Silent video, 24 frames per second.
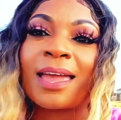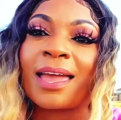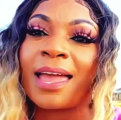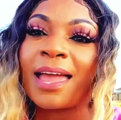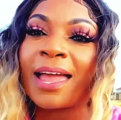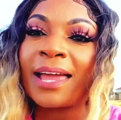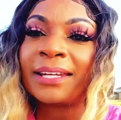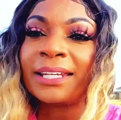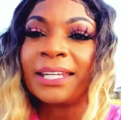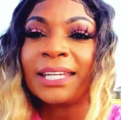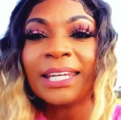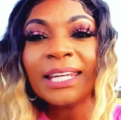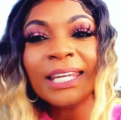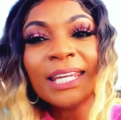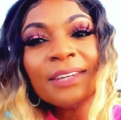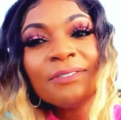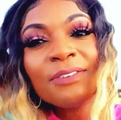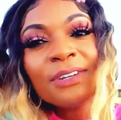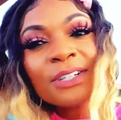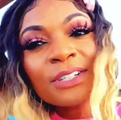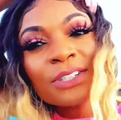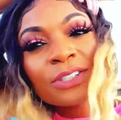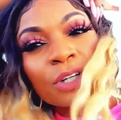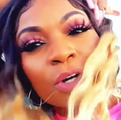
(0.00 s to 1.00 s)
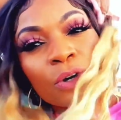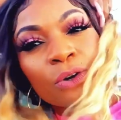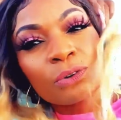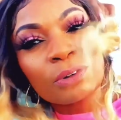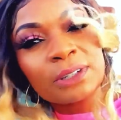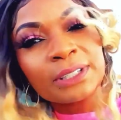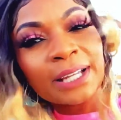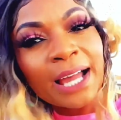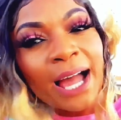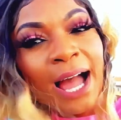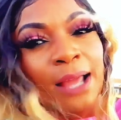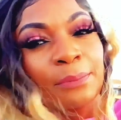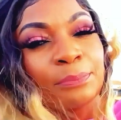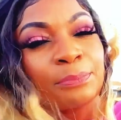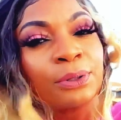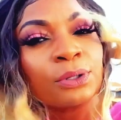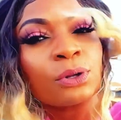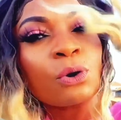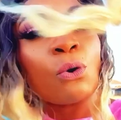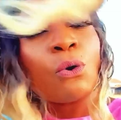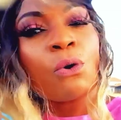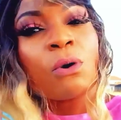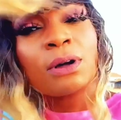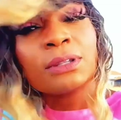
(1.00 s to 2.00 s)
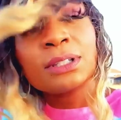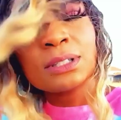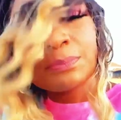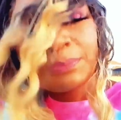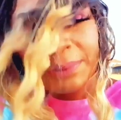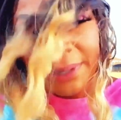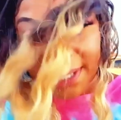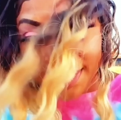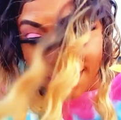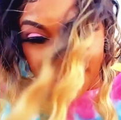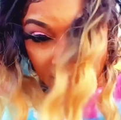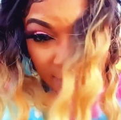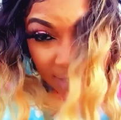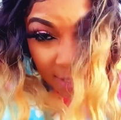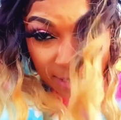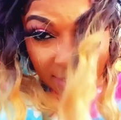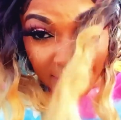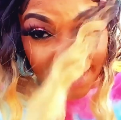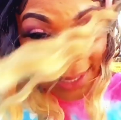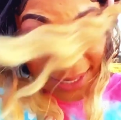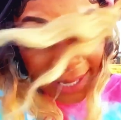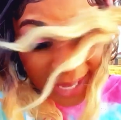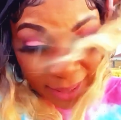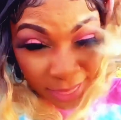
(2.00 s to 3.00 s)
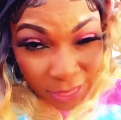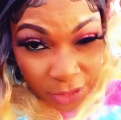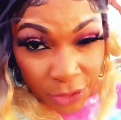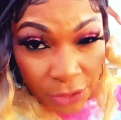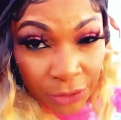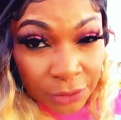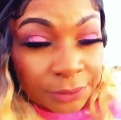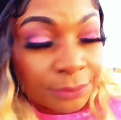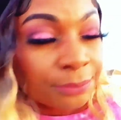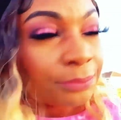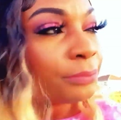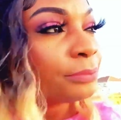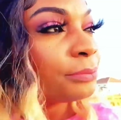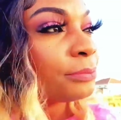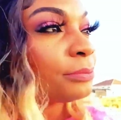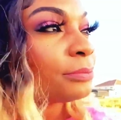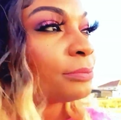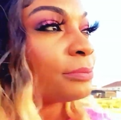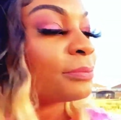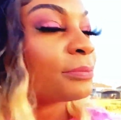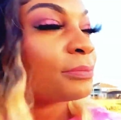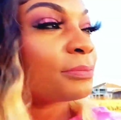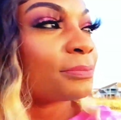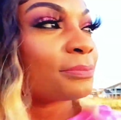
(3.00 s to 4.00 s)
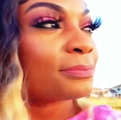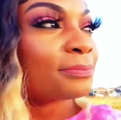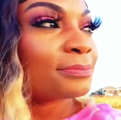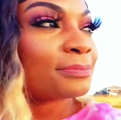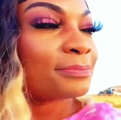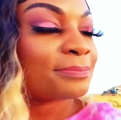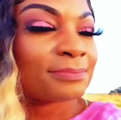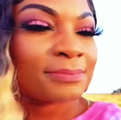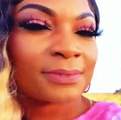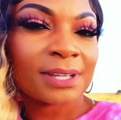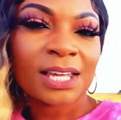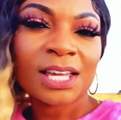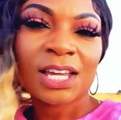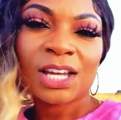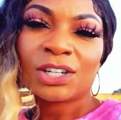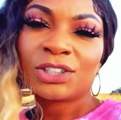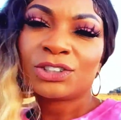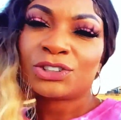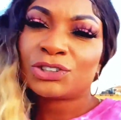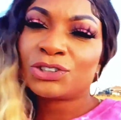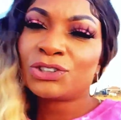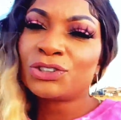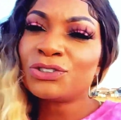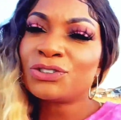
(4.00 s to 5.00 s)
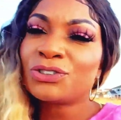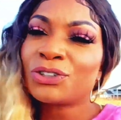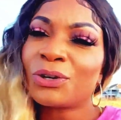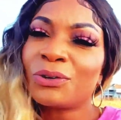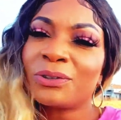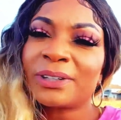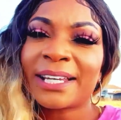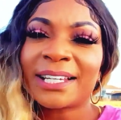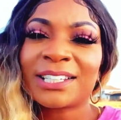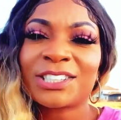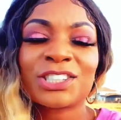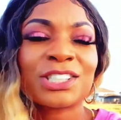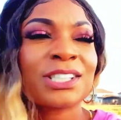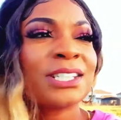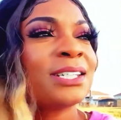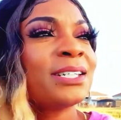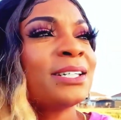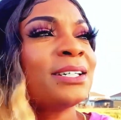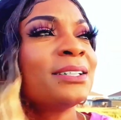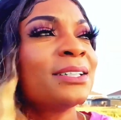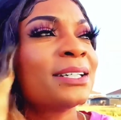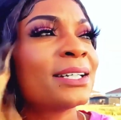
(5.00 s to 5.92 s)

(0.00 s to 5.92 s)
And even though God put all the pieces together, do you know that she